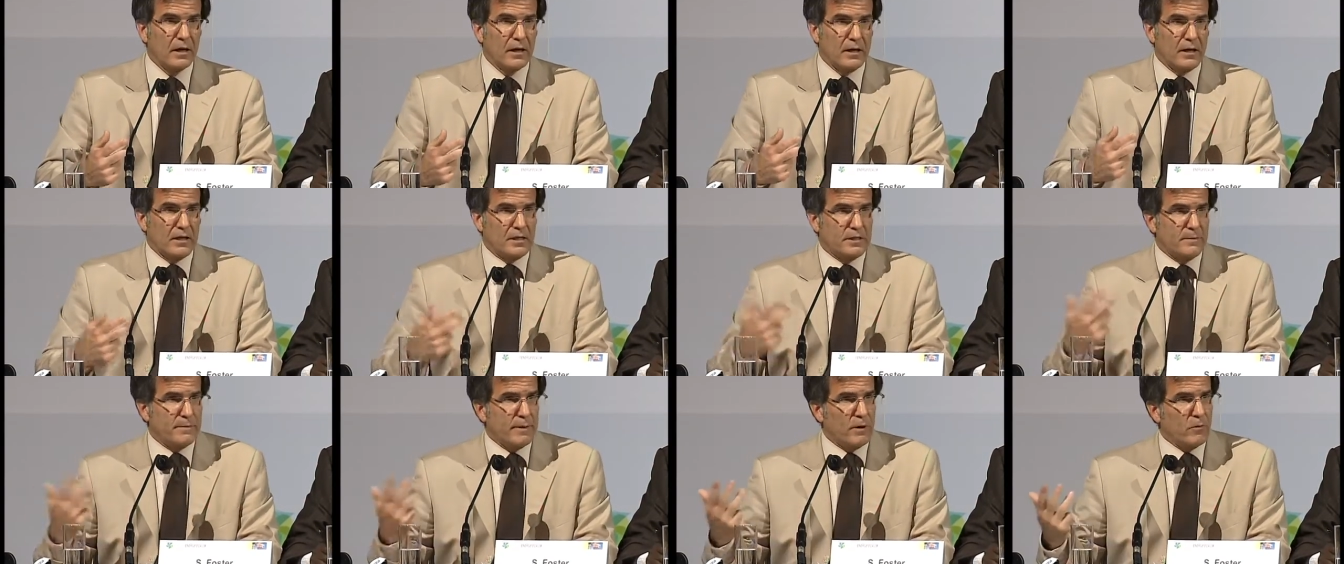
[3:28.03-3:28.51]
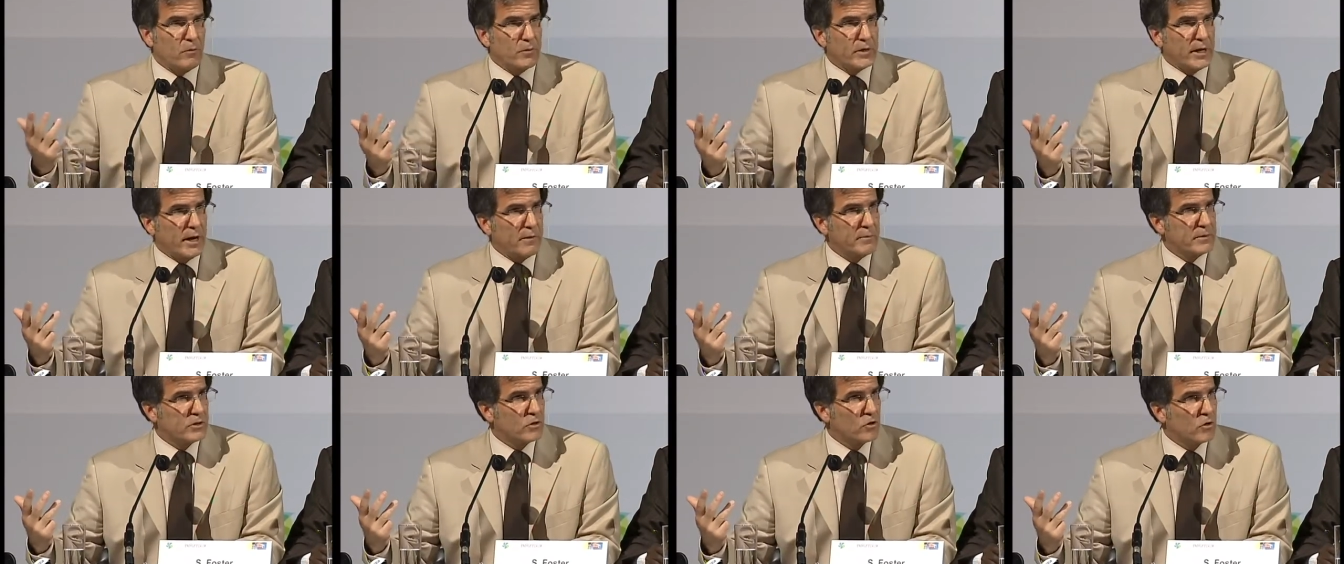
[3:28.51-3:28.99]
it's about what I
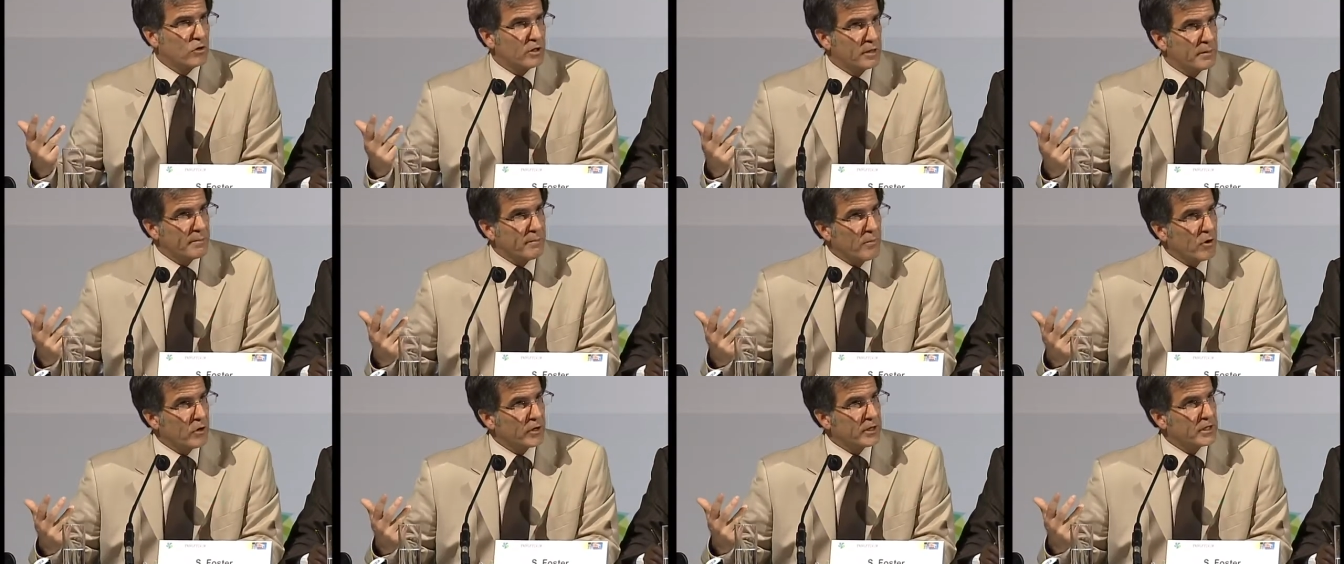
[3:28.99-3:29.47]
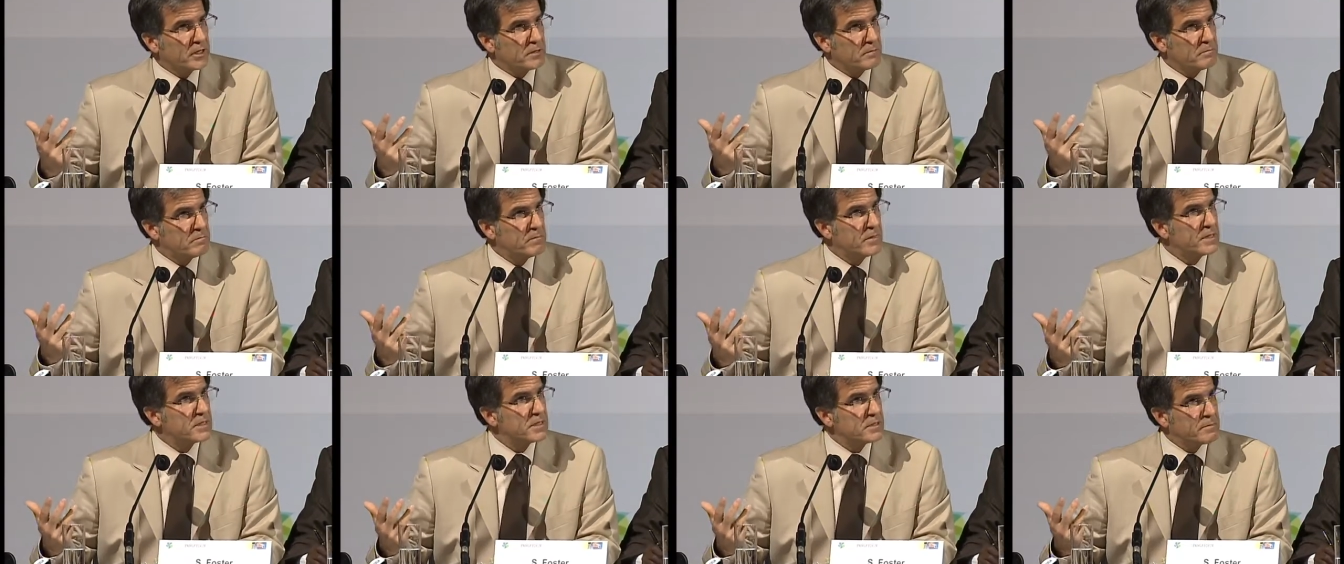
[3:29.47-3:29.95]
would call a market
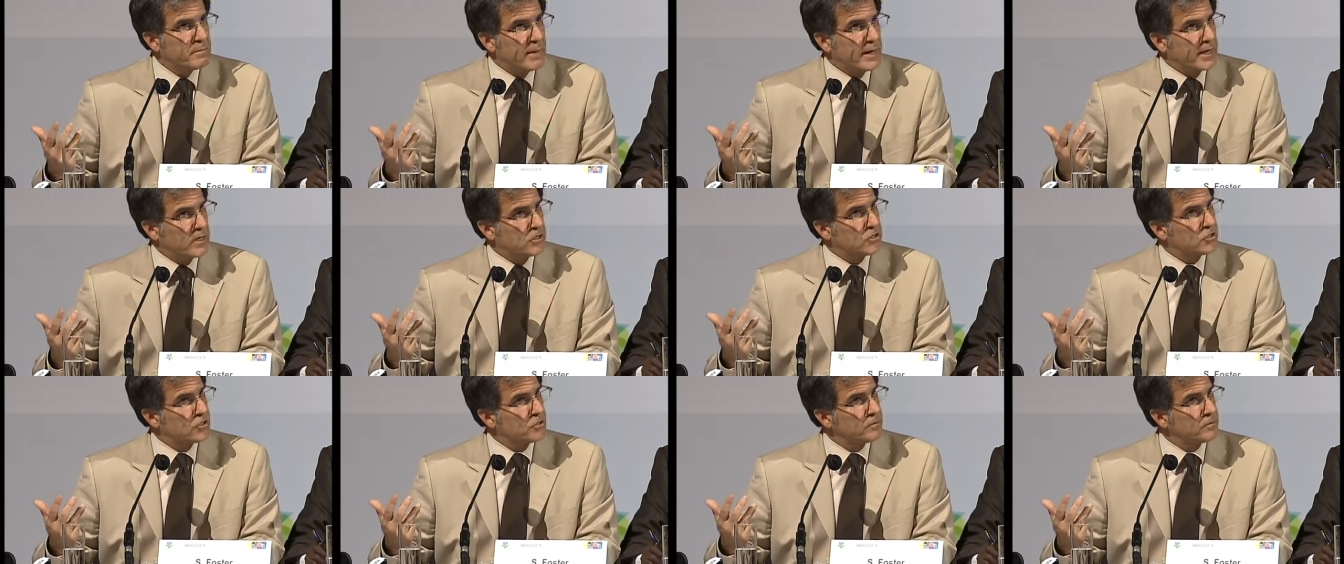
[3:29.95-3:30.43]
mismatch.